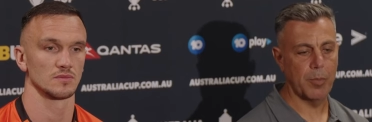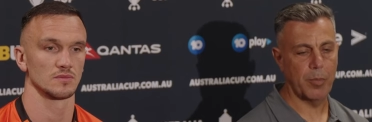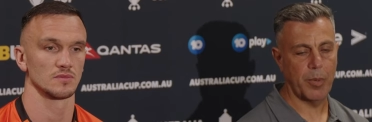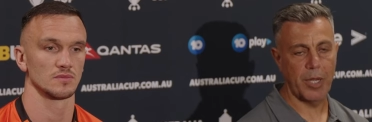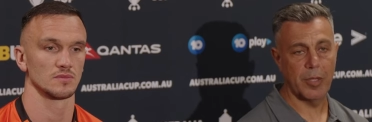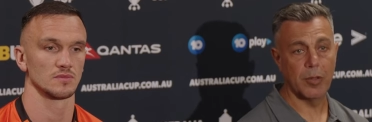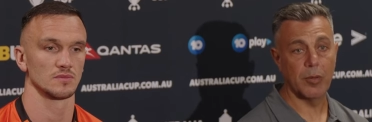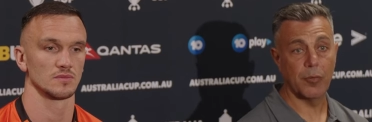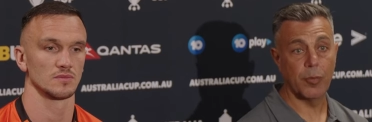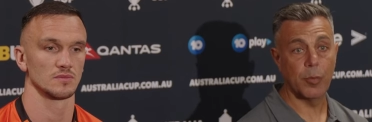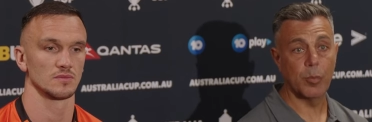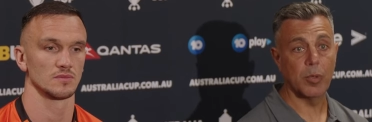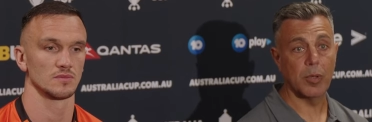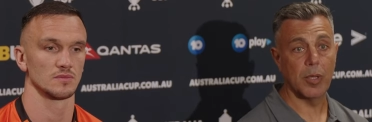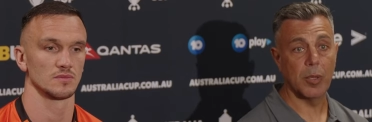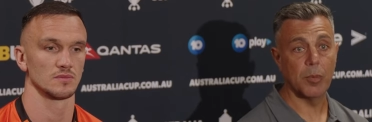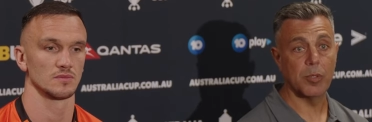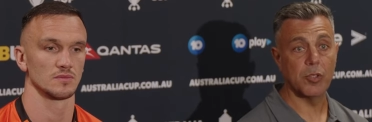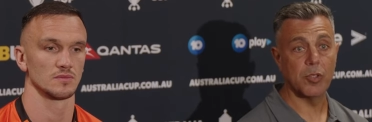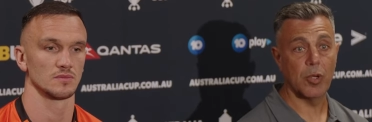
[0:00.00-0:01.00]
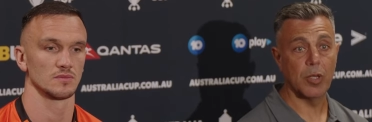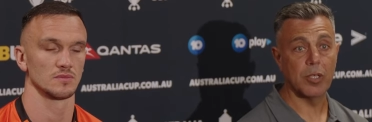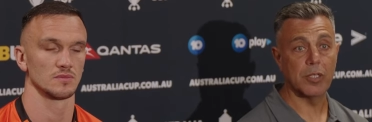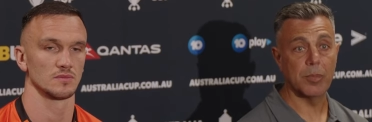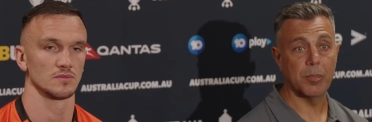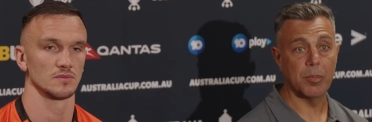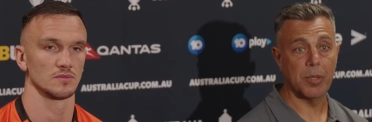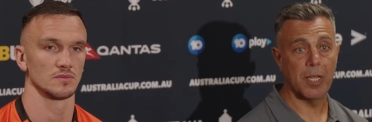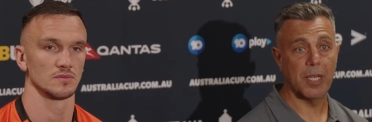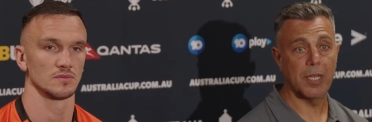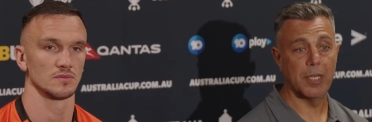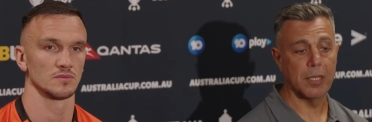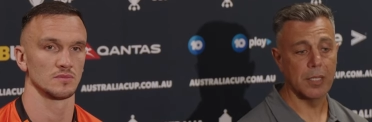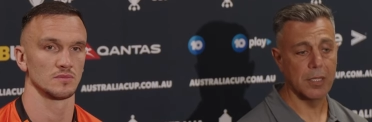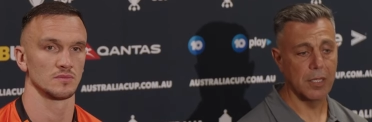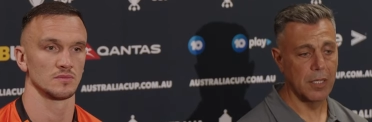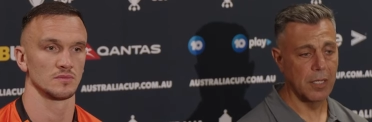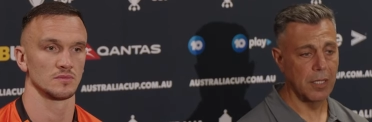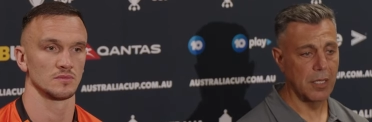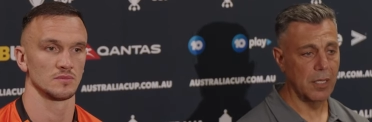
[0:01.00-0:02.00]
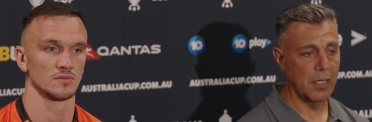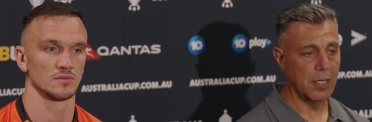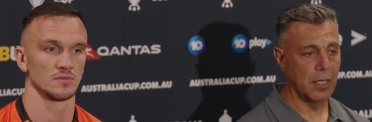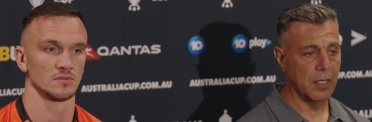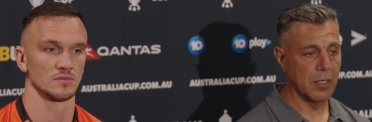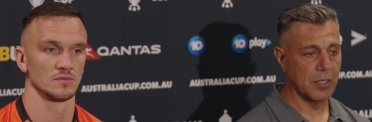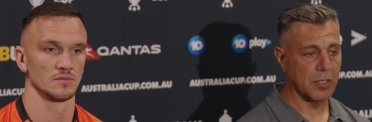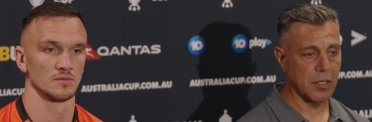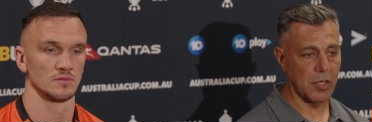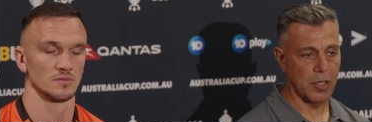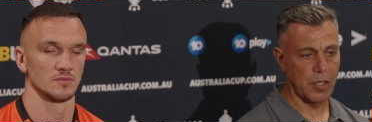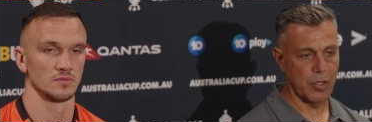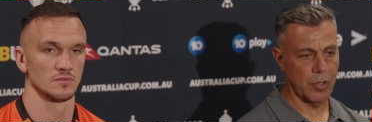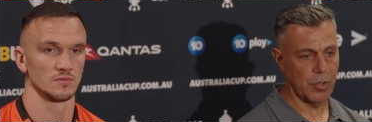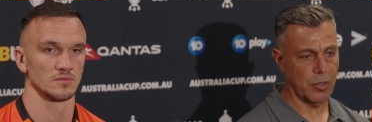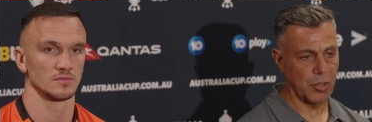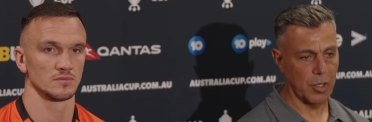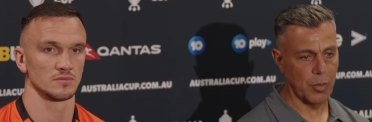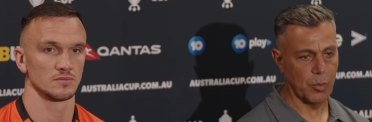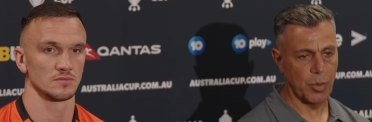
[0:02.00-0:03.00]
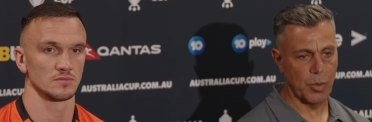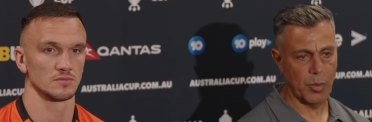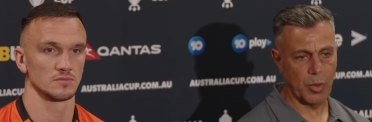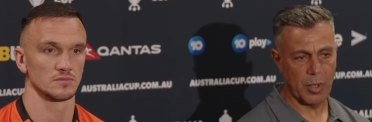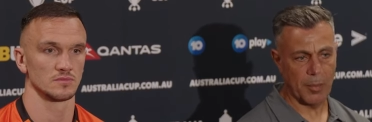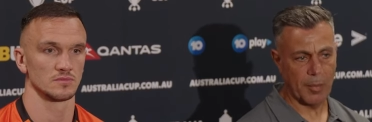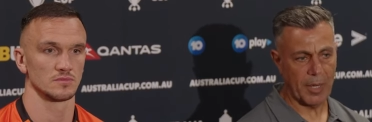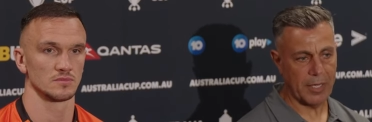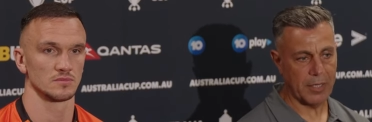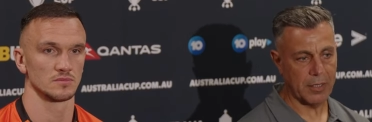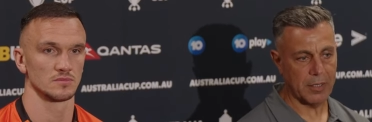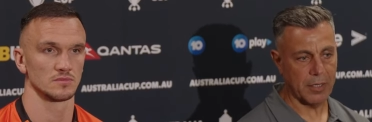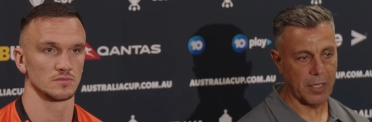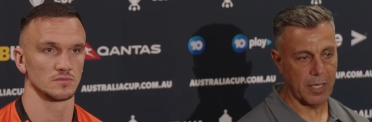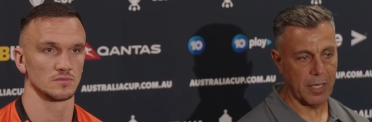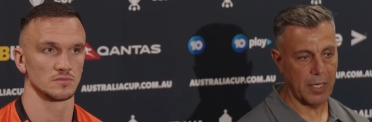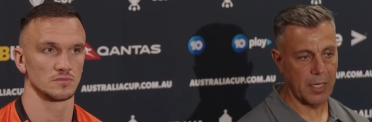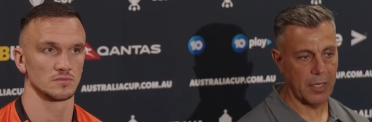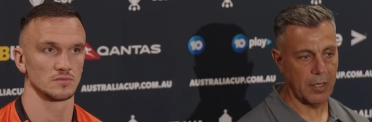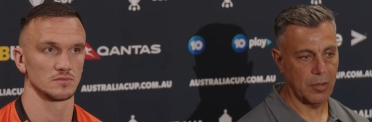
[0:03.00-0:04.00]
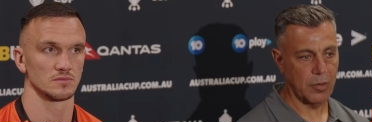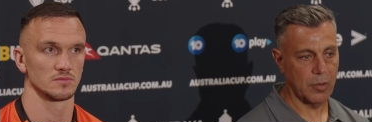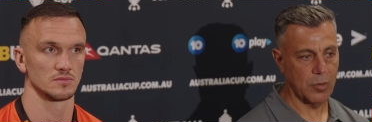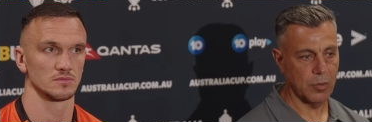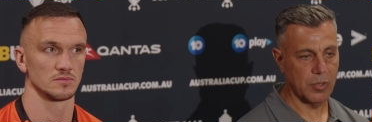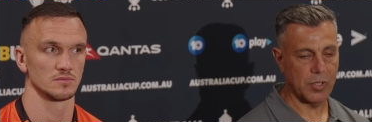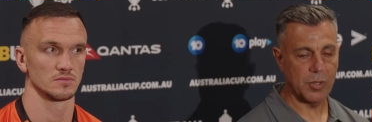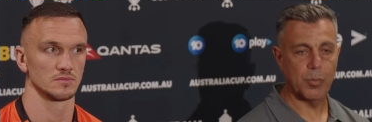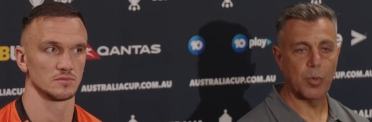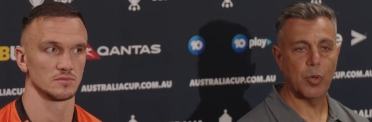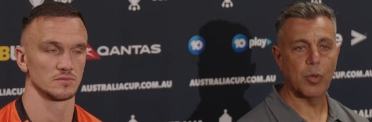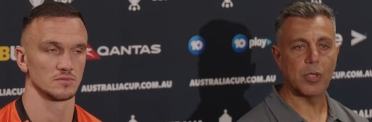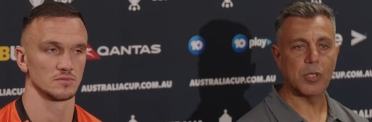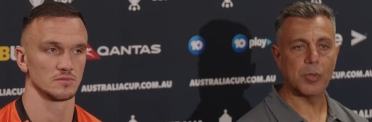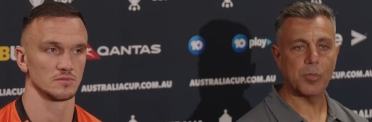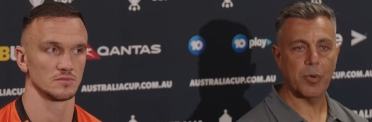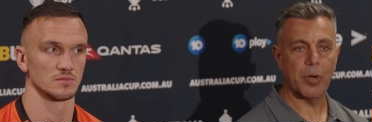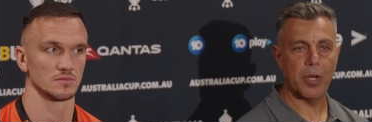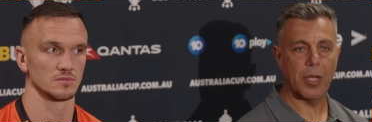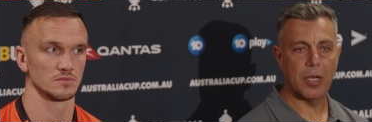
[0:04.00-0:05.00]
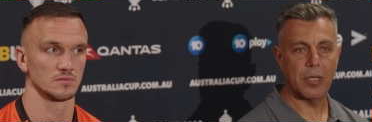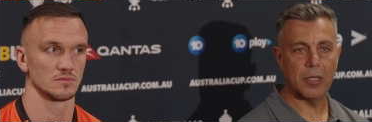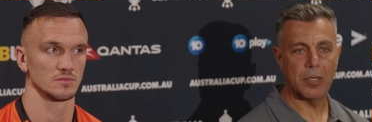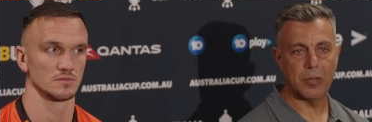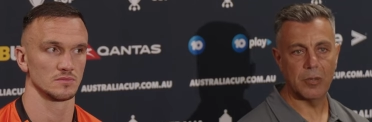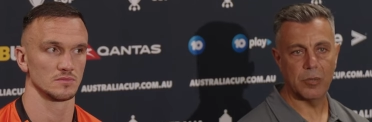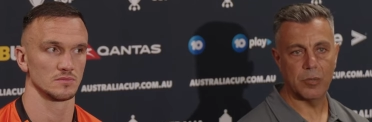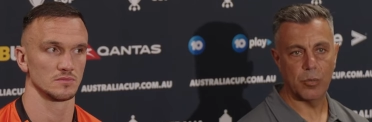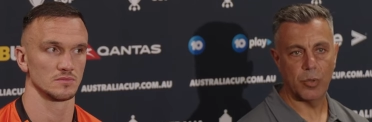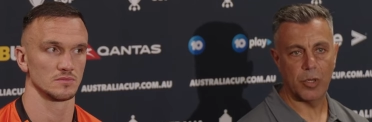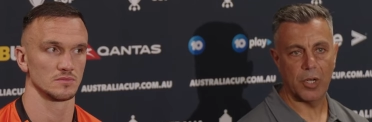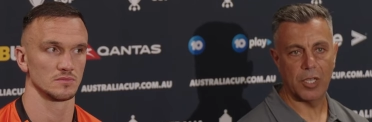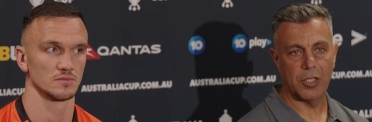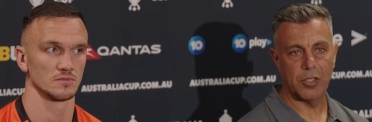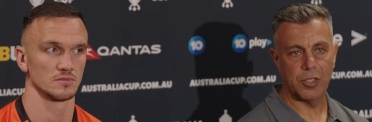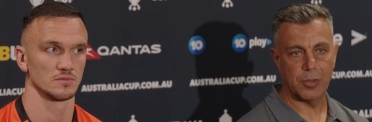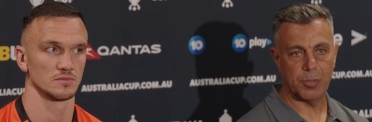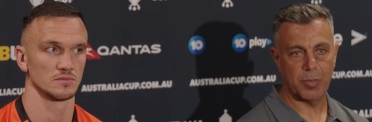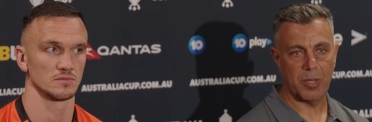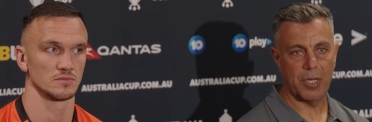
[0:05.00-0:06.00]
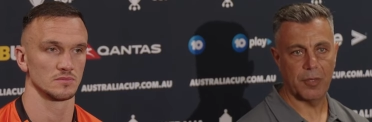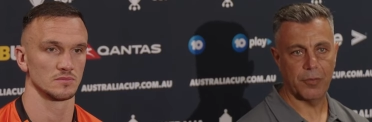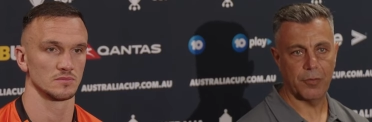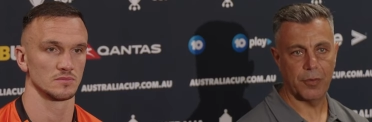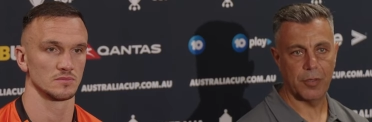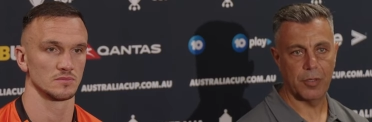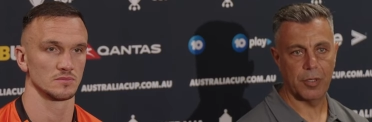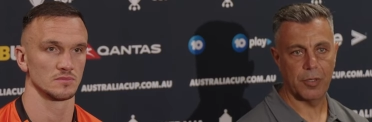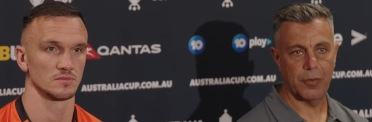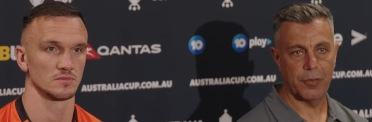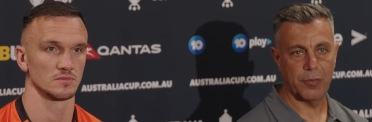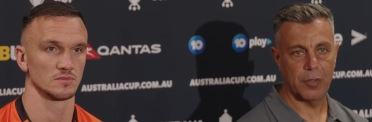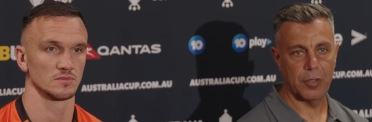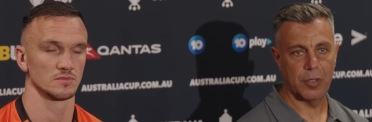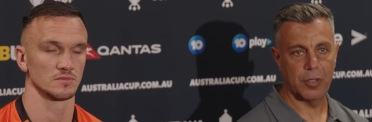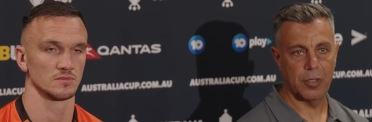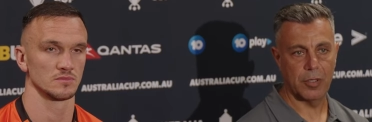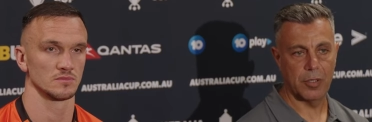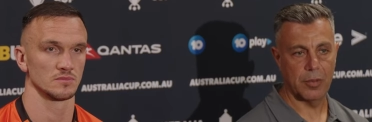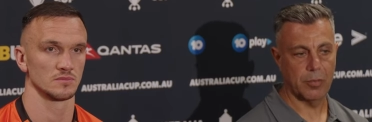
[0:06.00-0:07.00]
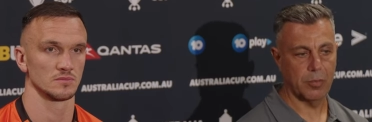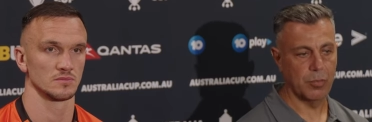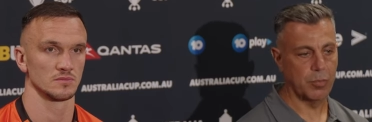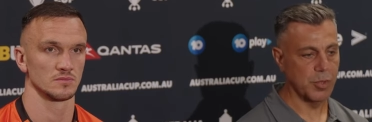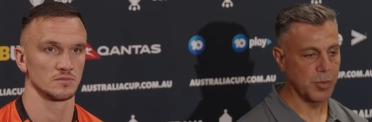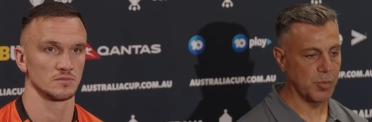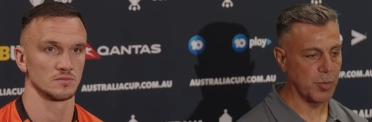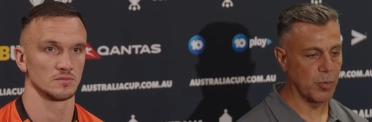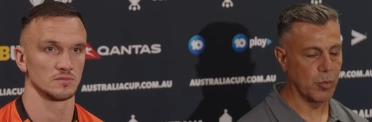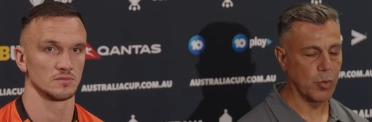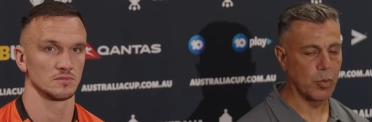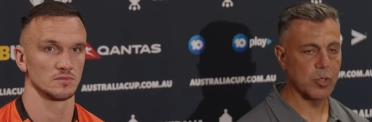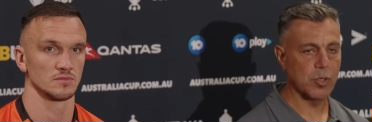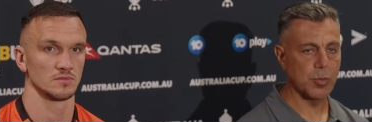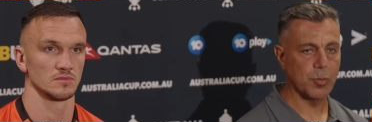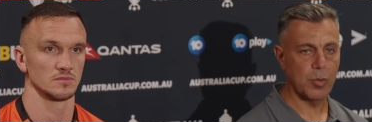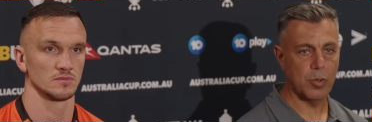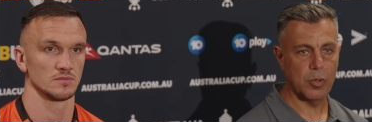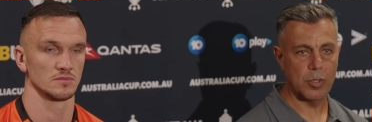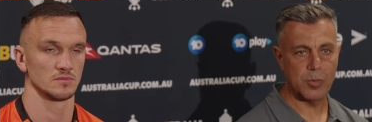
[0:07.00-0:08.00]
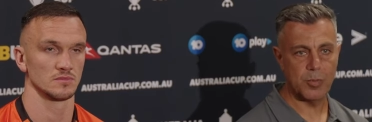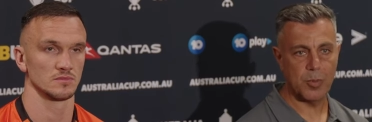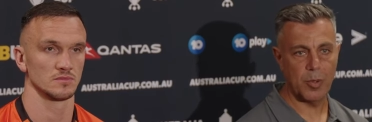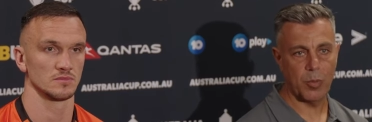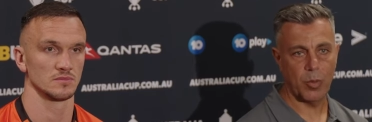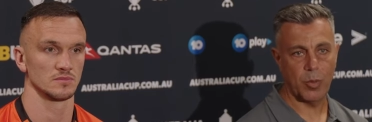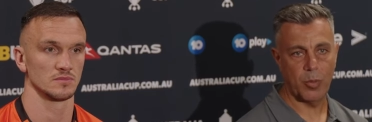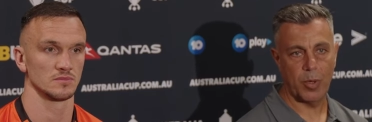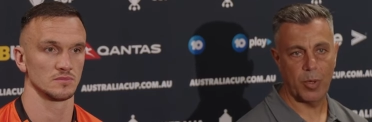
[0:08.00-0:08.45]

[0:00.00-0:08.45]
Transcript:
Speaker 1: brand of football that we're trying to play. So you know, we want to make our supporters proud, and we don't just play for, for Brisbane Roar supporters, but we